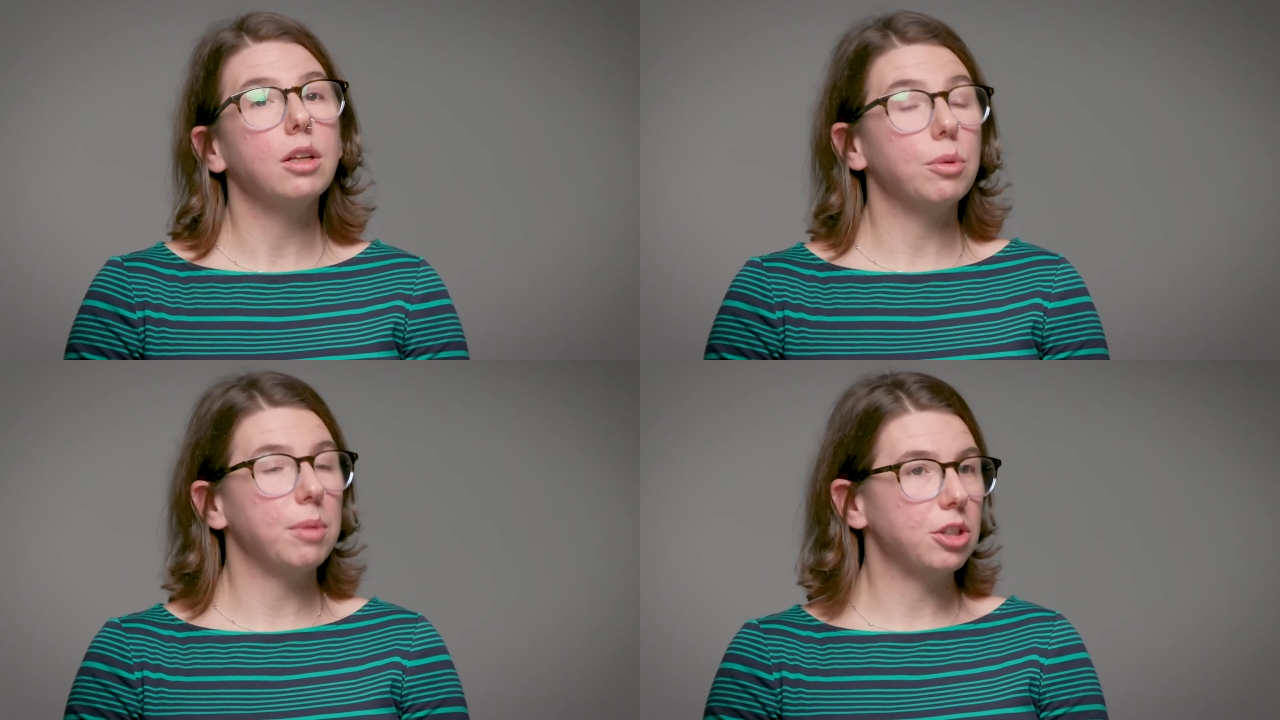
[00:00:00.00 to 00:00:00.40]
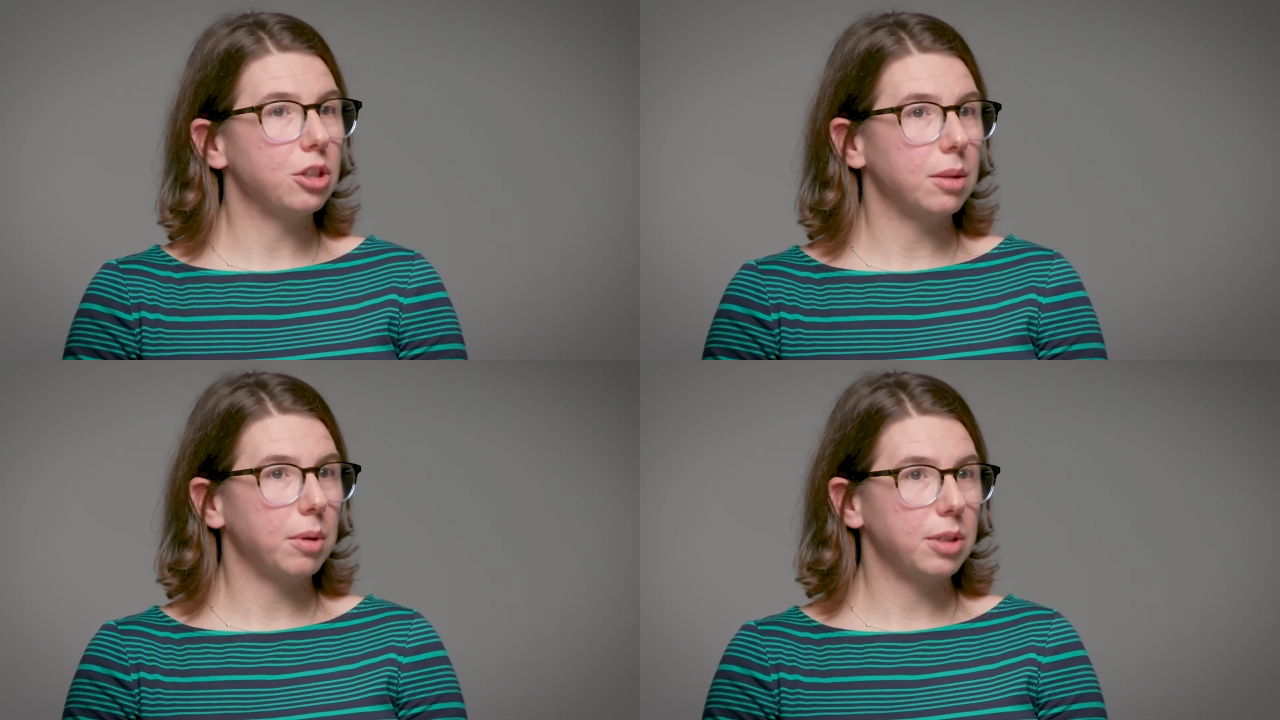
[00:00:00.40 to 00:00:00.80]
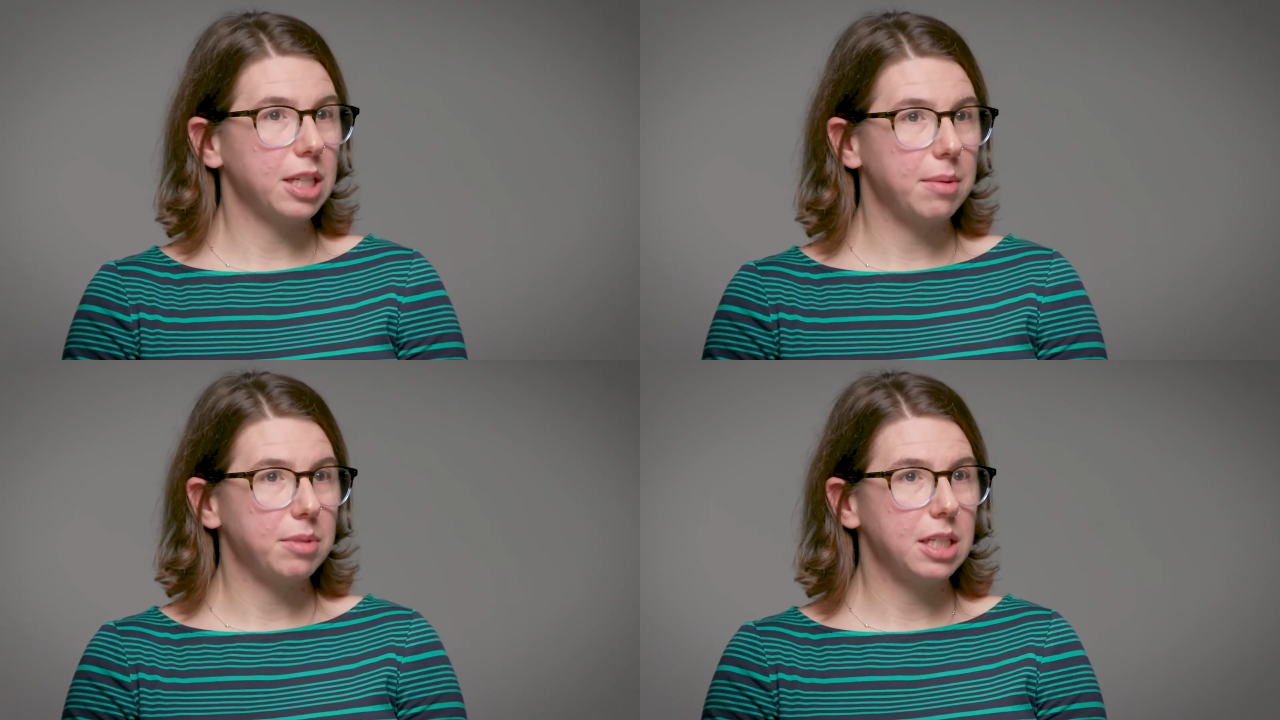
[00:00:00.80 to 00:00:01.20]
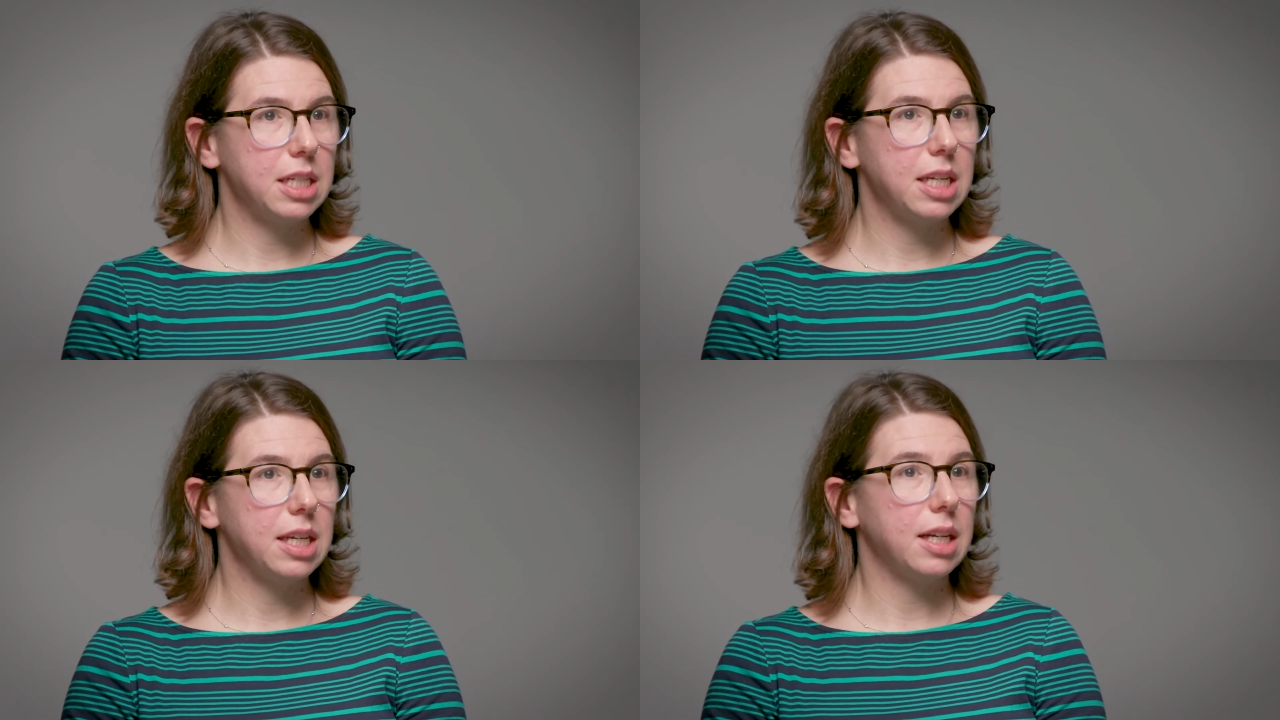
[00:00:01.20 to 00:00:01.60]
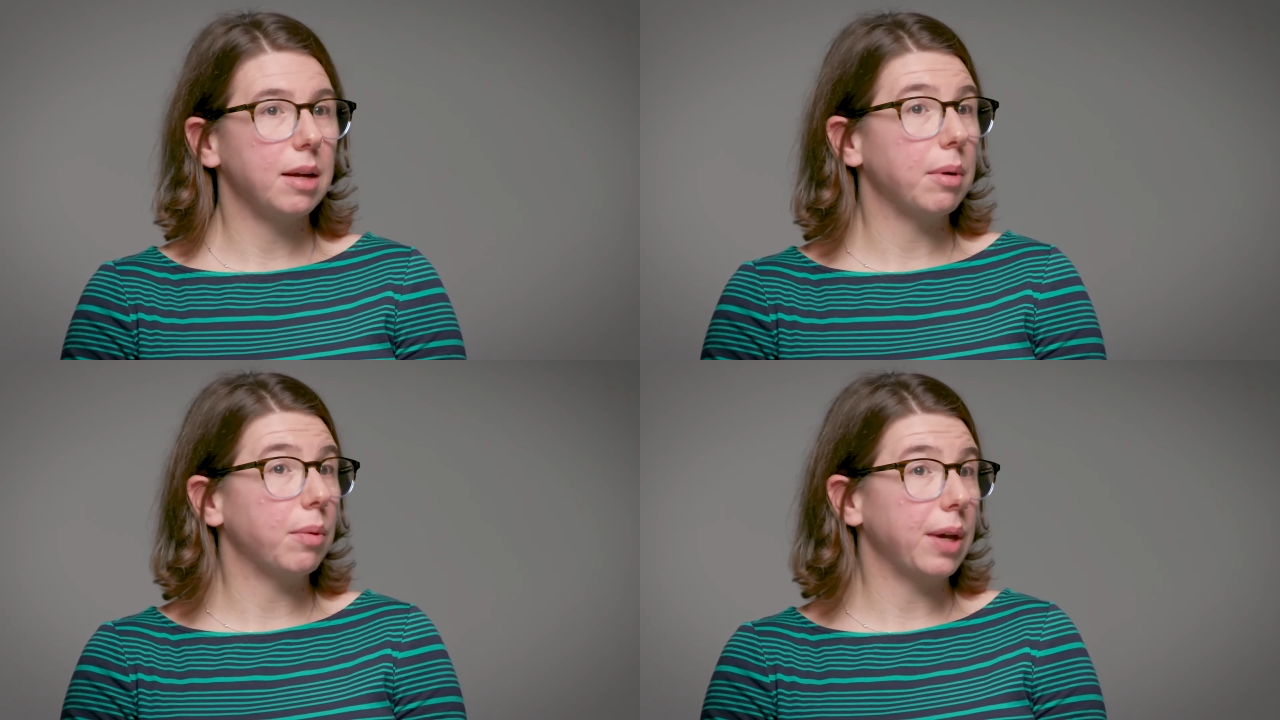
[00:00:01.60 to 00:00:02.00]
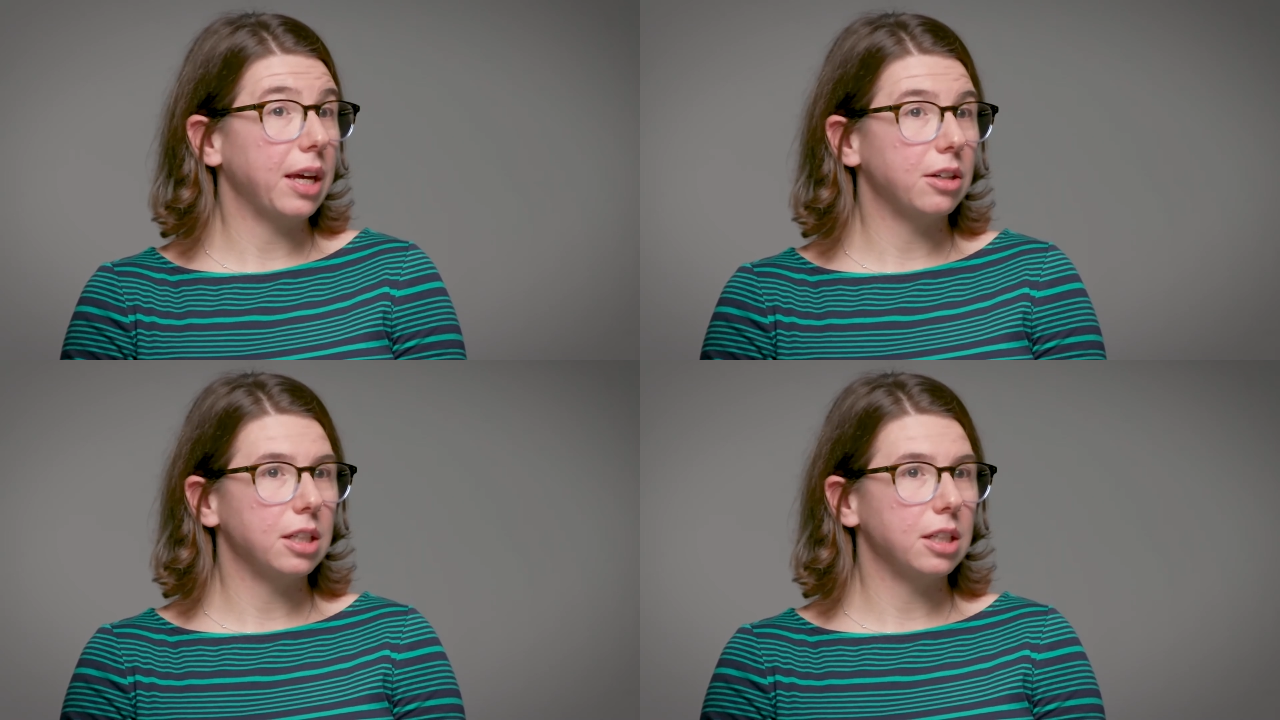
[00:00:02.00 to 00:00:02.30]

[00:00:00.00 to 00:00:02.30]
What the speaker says: You mentioned about the MDT, and I'm aware